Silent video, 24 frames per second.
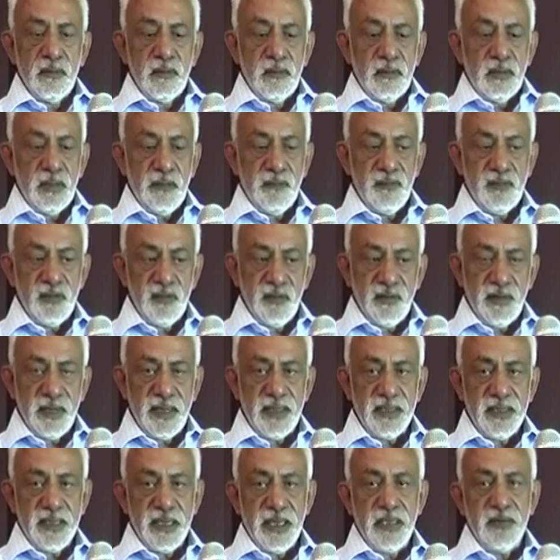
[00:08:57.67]
Now, if the
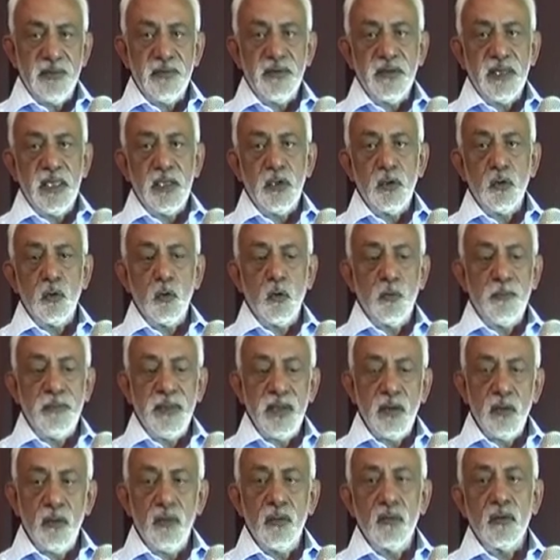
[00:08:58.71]
red category, you go
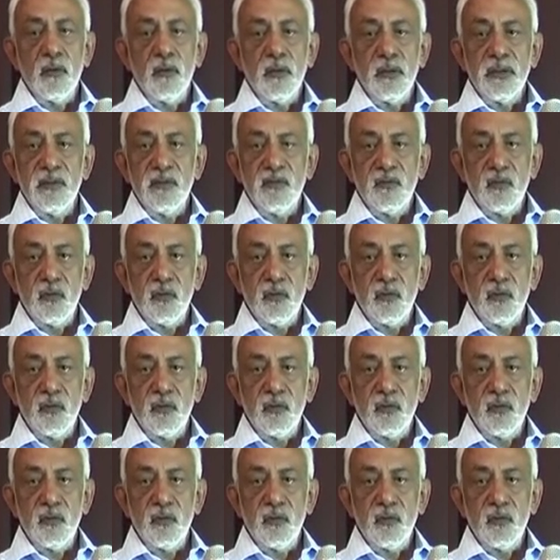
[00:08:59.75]
beyond all this